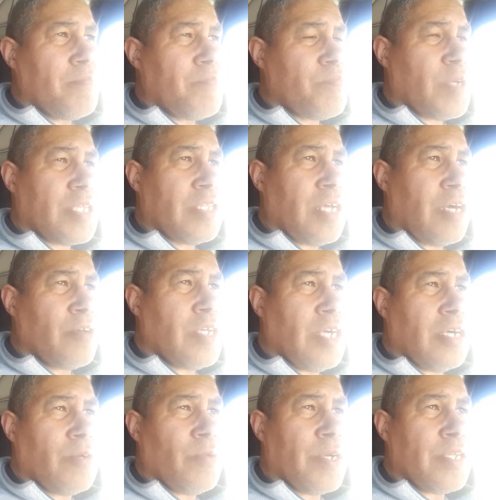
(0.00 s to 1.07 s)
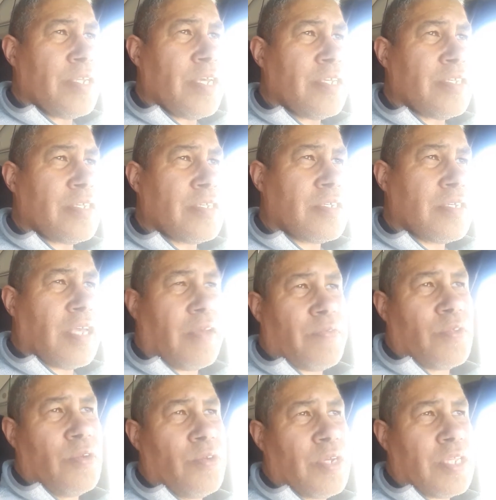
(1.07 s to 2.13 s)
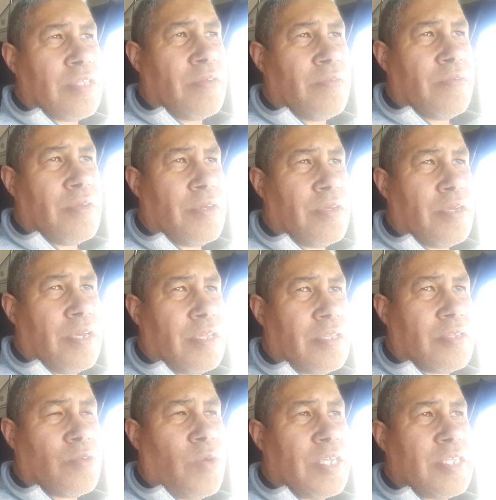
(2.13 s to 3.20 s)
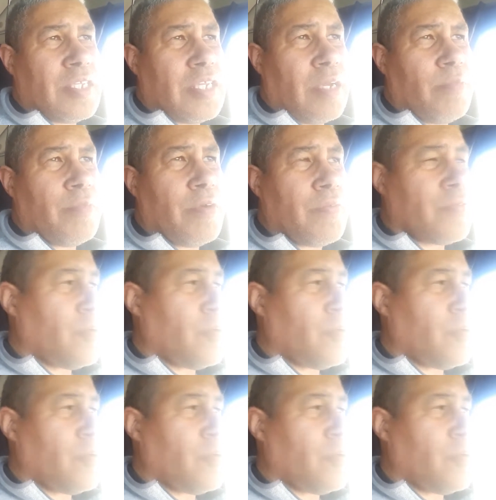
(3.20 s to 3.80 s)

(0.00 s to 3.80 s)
But now, yeah, one does have to look at quite a number of